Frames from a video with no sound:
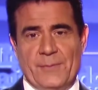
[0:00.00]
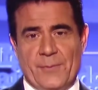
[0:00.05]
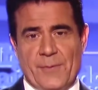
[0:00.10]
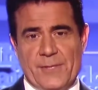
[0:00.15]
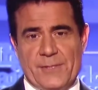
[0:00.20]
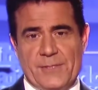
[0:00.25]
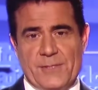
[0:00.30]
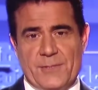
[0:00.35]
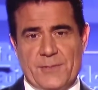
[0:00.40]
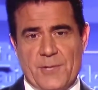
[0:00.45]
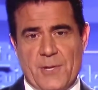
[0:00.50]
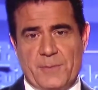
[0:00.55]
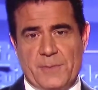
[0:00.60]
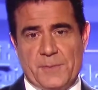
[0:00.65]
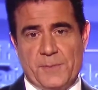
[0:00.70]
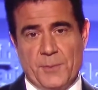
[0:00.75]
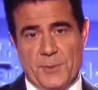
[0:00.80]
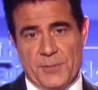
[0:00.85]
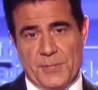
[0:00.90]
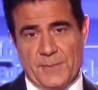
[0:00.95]
President Trump is
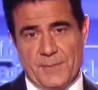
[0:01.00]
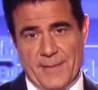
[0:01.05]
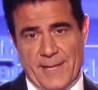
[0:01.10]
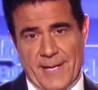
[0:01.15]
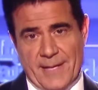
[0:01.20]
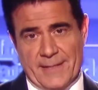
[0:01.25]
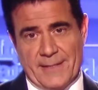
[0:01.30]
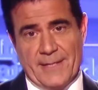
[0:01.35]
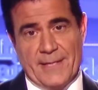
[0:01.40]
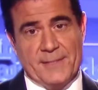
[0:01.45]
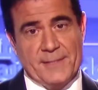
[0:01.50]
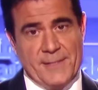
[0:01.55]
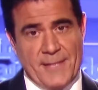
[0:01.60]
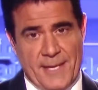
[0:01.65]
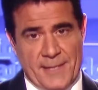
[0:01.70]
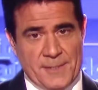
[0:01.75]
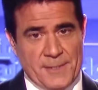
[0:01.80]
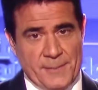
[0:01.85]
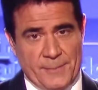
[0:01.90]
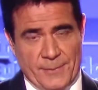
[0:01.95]
pushing back against
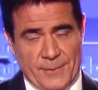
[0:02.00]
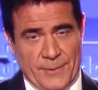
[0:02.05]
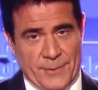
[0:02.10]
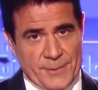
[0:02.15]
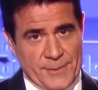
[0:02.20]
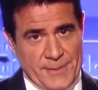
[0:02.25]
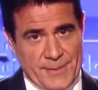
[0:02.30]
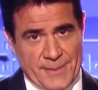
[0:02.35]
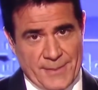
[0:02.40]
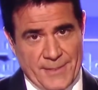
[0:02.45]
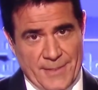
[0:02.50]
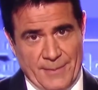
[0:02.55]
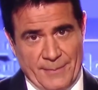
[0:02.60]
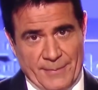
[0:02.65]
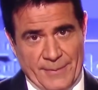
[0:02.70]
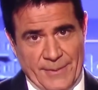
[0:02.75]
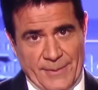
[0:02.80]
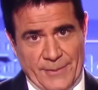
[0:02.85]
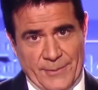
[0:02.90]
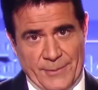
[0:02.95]
Nancy Pelosi and company,